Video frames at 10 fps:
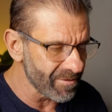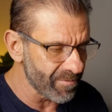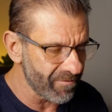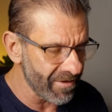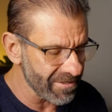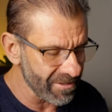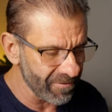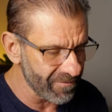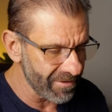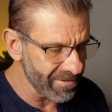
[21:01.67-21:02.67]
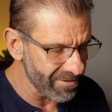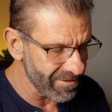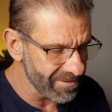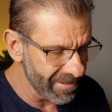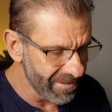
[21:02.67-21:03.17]
are professional
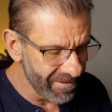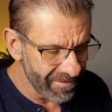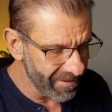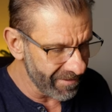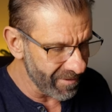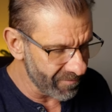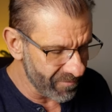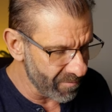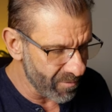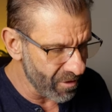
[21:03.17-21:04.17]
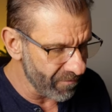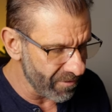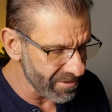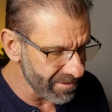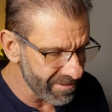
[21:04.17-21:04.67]
features the, for the pro
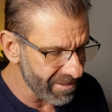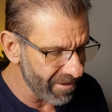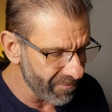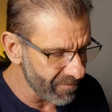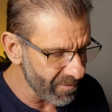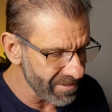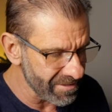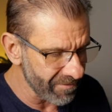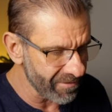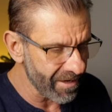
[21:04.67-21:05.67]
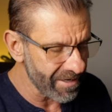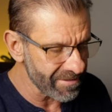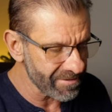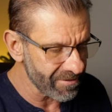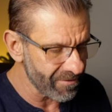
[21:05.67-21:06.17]
version. This is all the free stuff, guys.
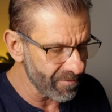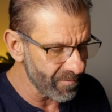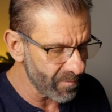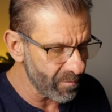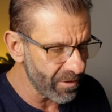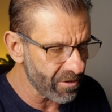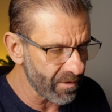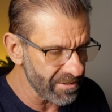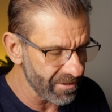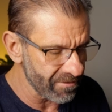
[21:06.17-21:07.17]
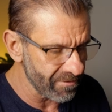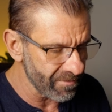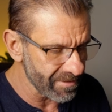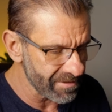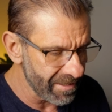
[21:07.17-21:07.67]
So pretty crazy you can do
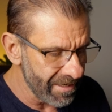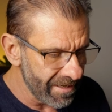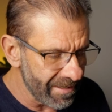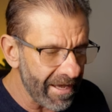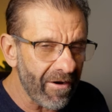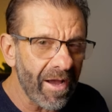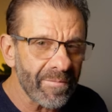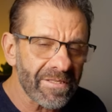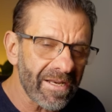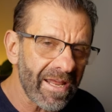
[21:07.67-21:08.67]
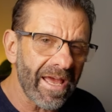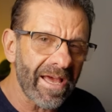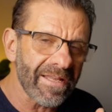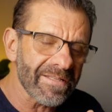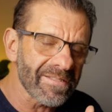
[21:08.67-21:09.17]
this. Now I'm just going to
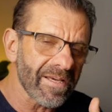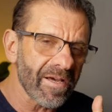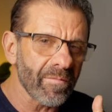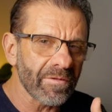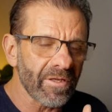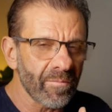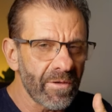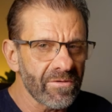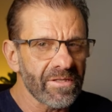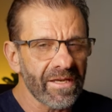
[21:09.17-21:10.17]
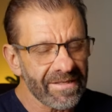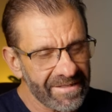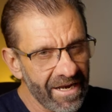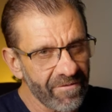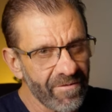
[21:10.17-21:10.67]
add some little music,
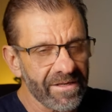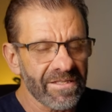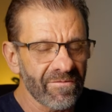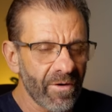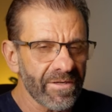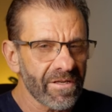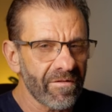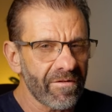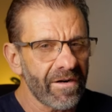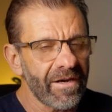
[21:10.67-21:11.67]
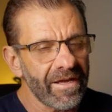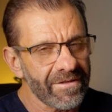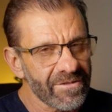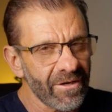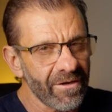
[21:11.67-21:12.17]
sound effects, and voiceover
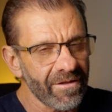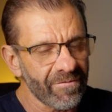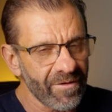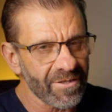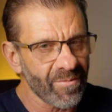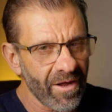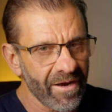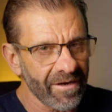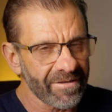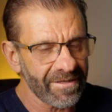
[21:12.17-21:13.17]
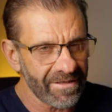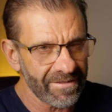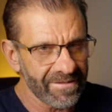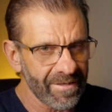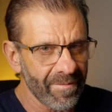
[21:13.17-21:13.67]
and show you the finished product
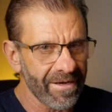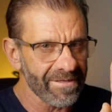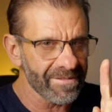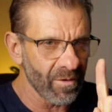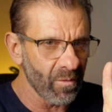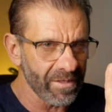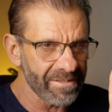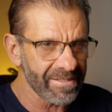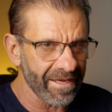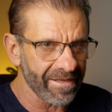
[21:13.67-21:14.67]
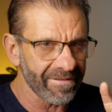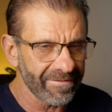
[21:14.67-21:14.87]
in T minus one second.